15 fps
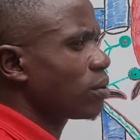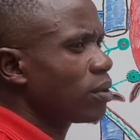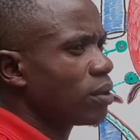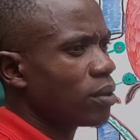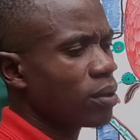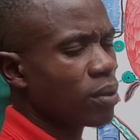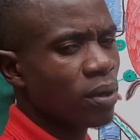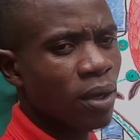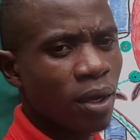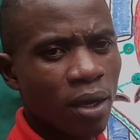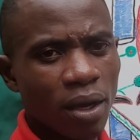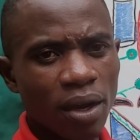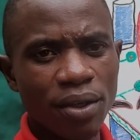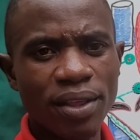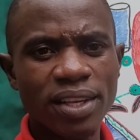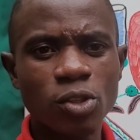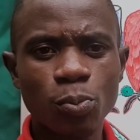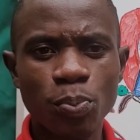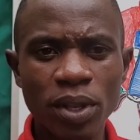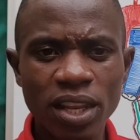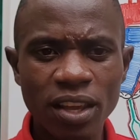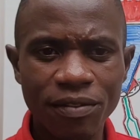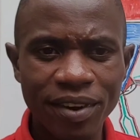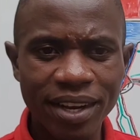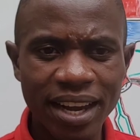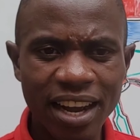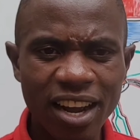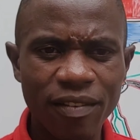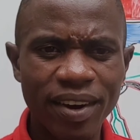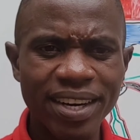call the superior
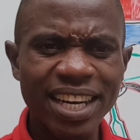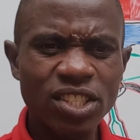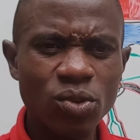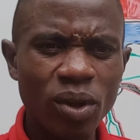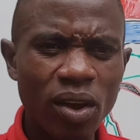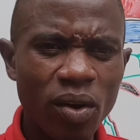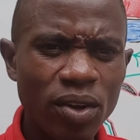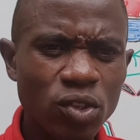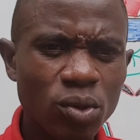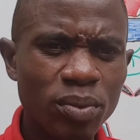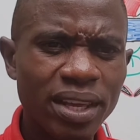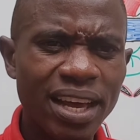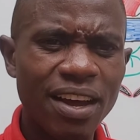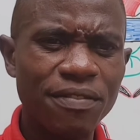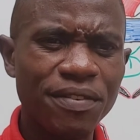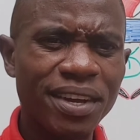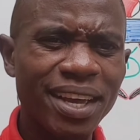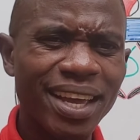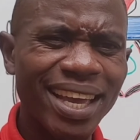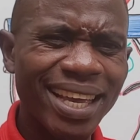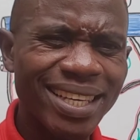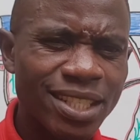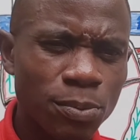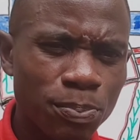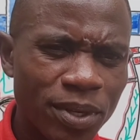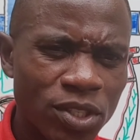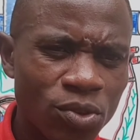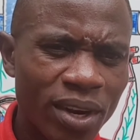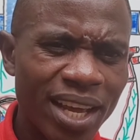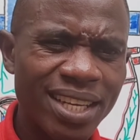vena cava. That's where you're going to be having a
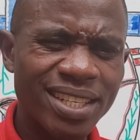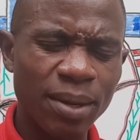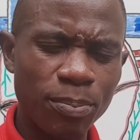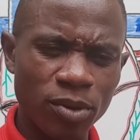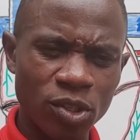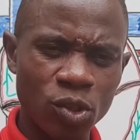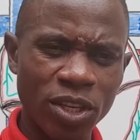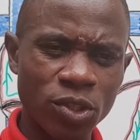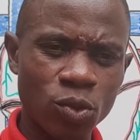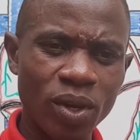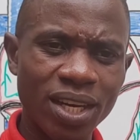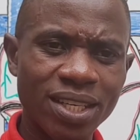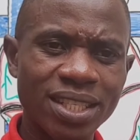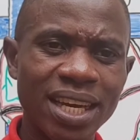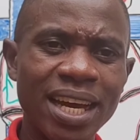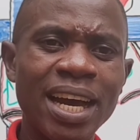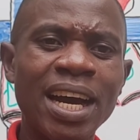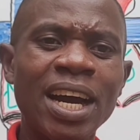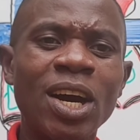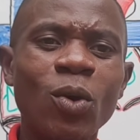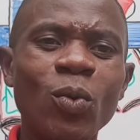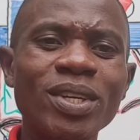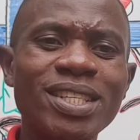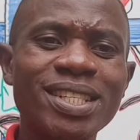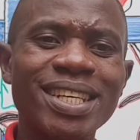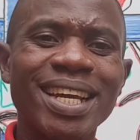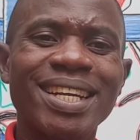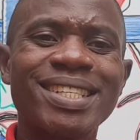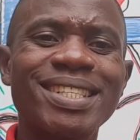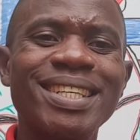specialized type of structure which
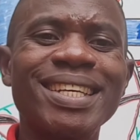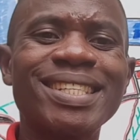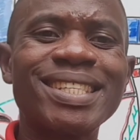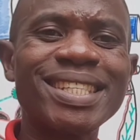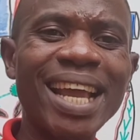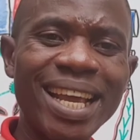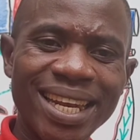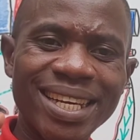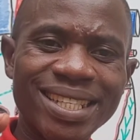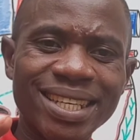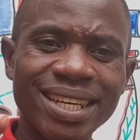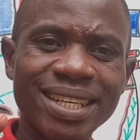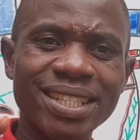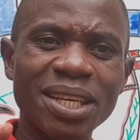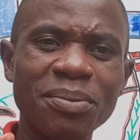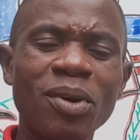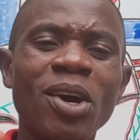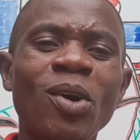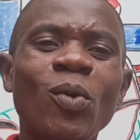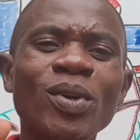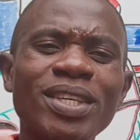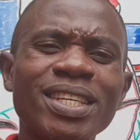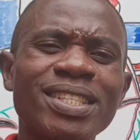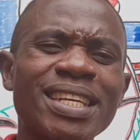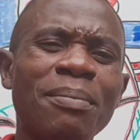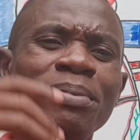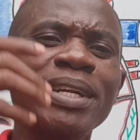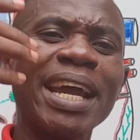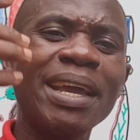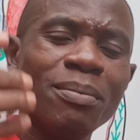sets the sinus rhythm, which is
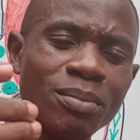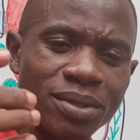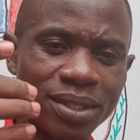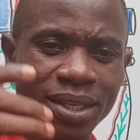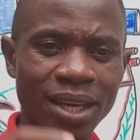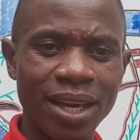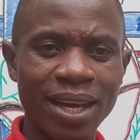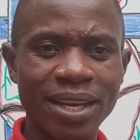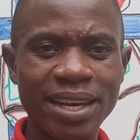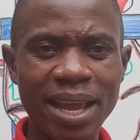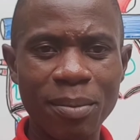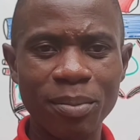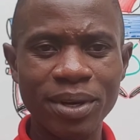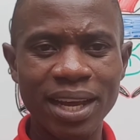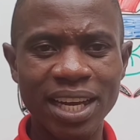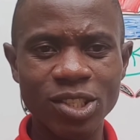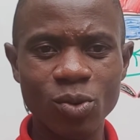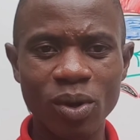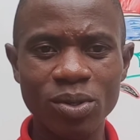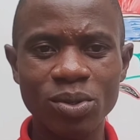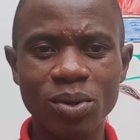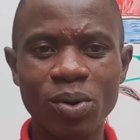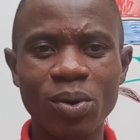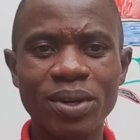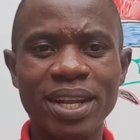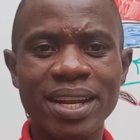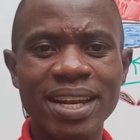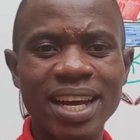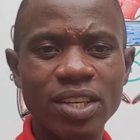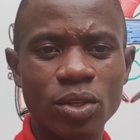sometimes named as what we call
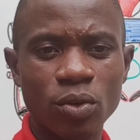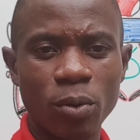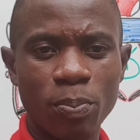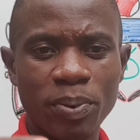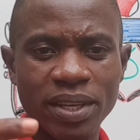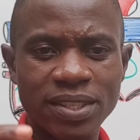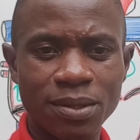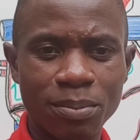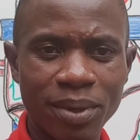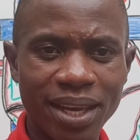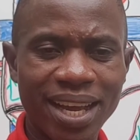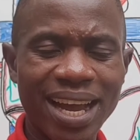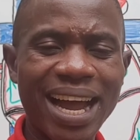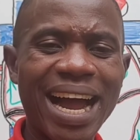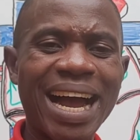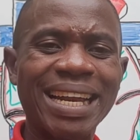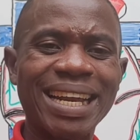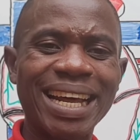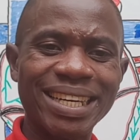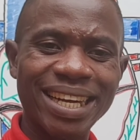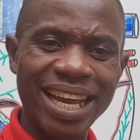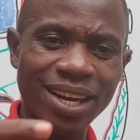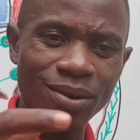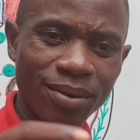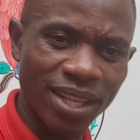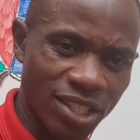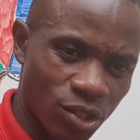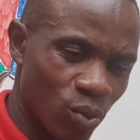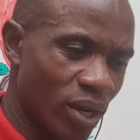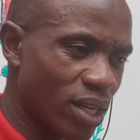the natural pacemaker. And that kind of
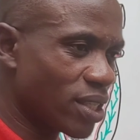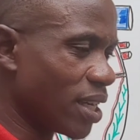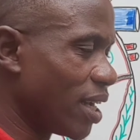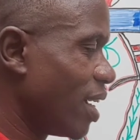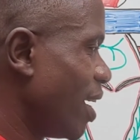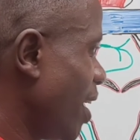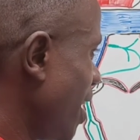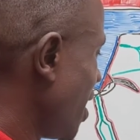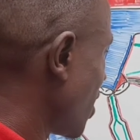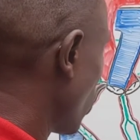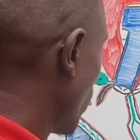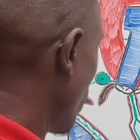the structure is